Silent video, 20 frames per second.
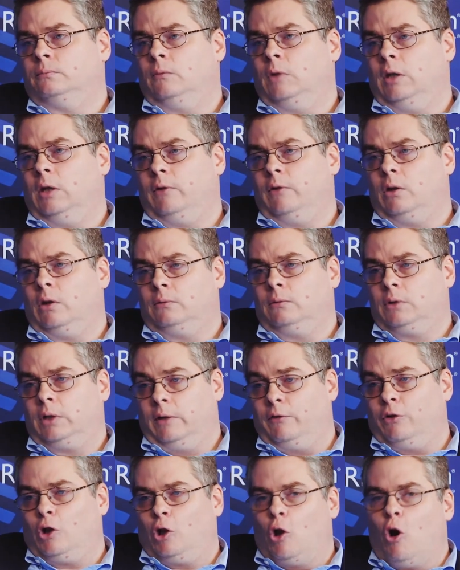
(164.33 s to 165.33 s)
given,
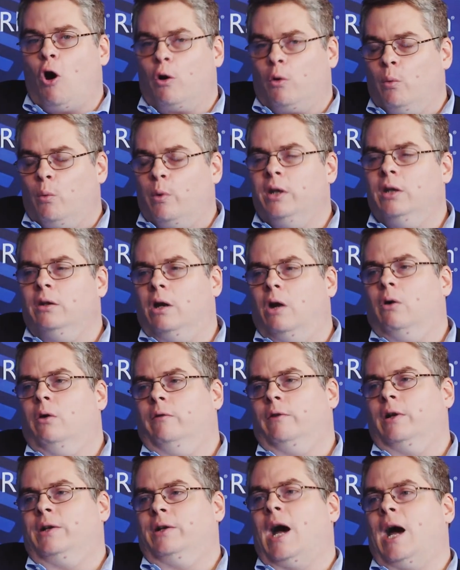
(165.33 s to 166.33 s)
given the long window
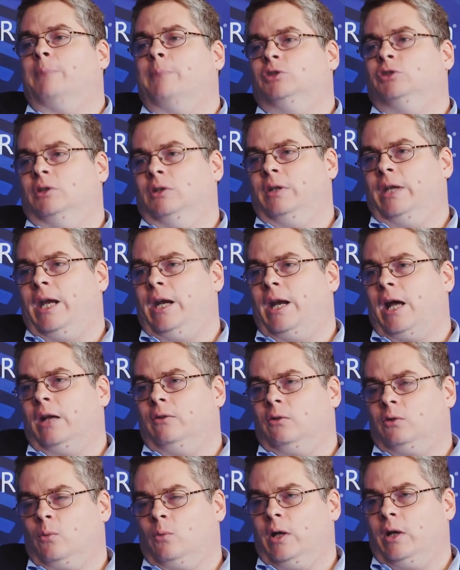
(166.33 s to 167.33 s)
of adoption date out
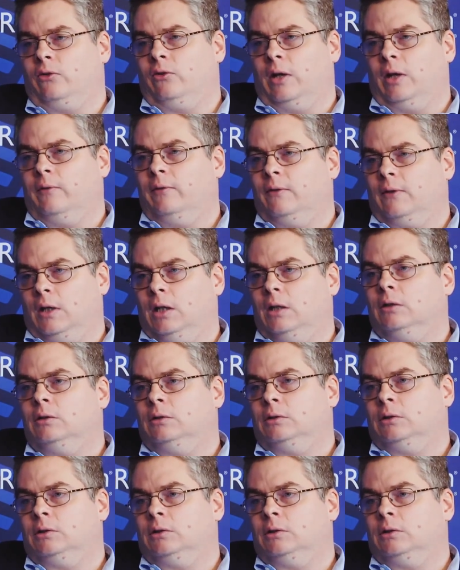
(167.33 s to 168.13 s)
in 2017.